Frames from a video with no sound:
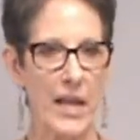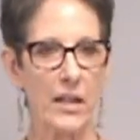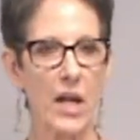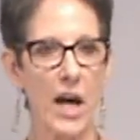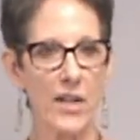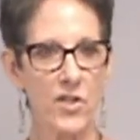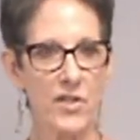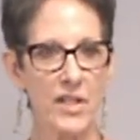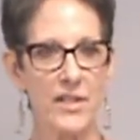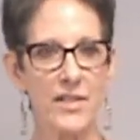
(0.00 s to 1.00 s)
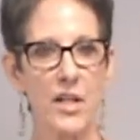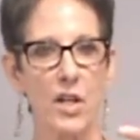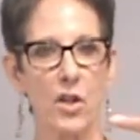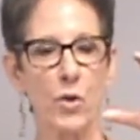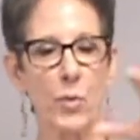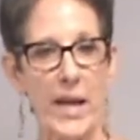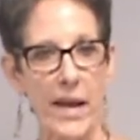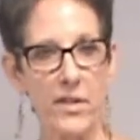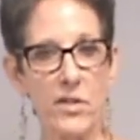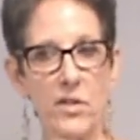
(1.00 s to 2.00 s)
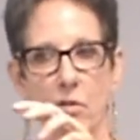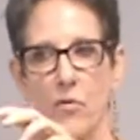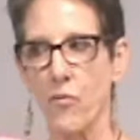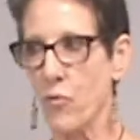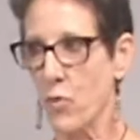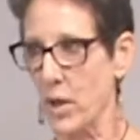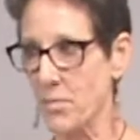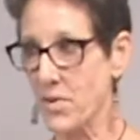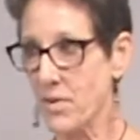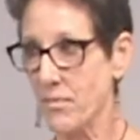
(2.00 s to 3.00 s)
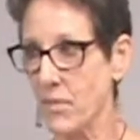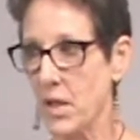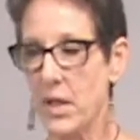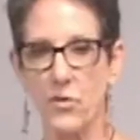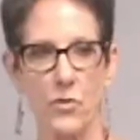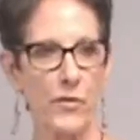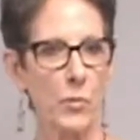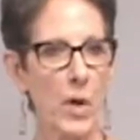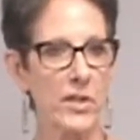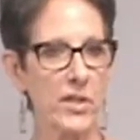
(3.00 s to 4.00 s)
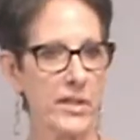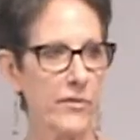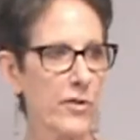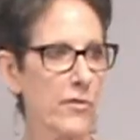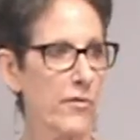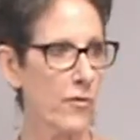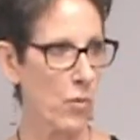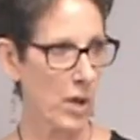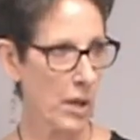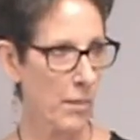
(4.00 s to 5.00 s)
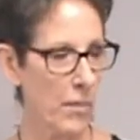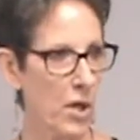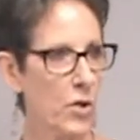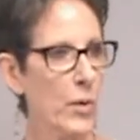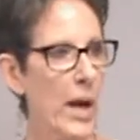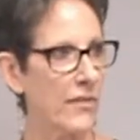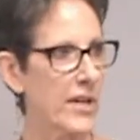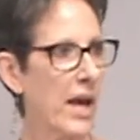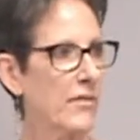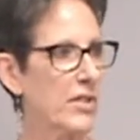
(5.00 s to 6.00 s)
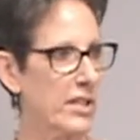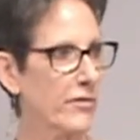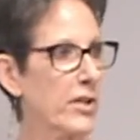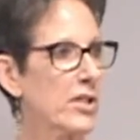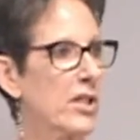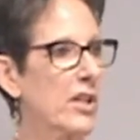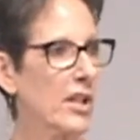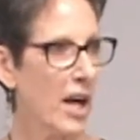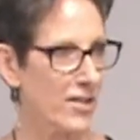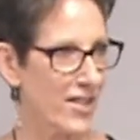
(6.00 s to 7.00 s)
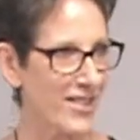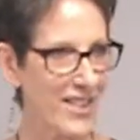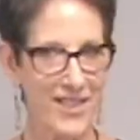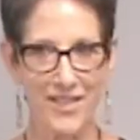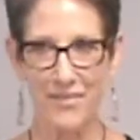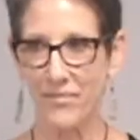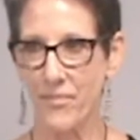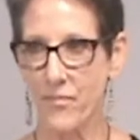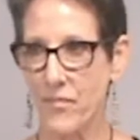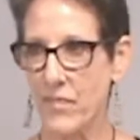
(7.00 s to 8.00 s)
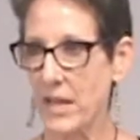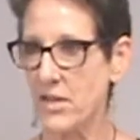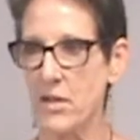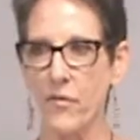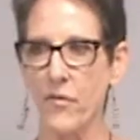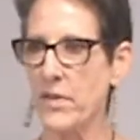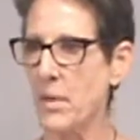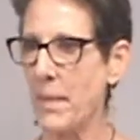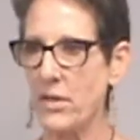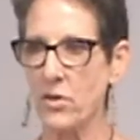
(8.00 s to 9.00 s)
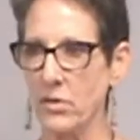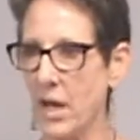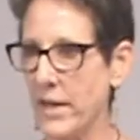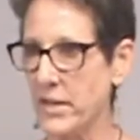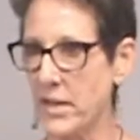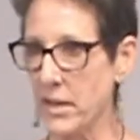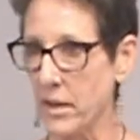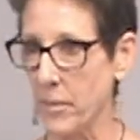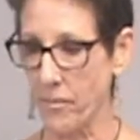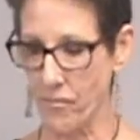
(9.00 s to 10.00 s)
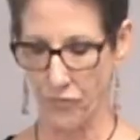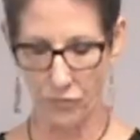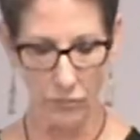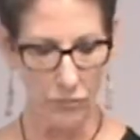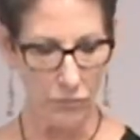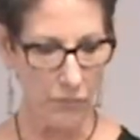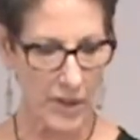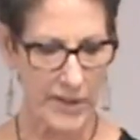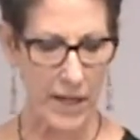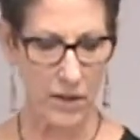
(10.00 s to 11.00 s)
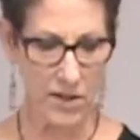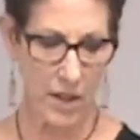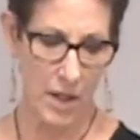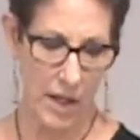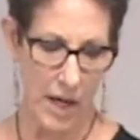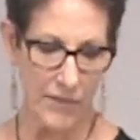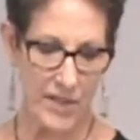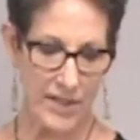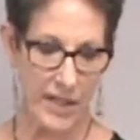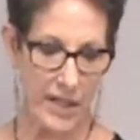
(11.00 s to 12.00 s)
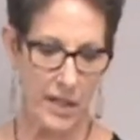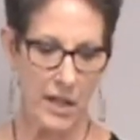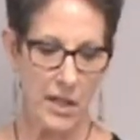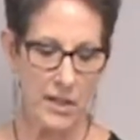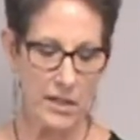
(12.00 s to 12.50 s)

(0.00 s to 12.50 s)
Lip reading: That consciousness creates forms. So if you want a different form, you have to have a different consciousness. That's the fundamental idea. Now, it's obviously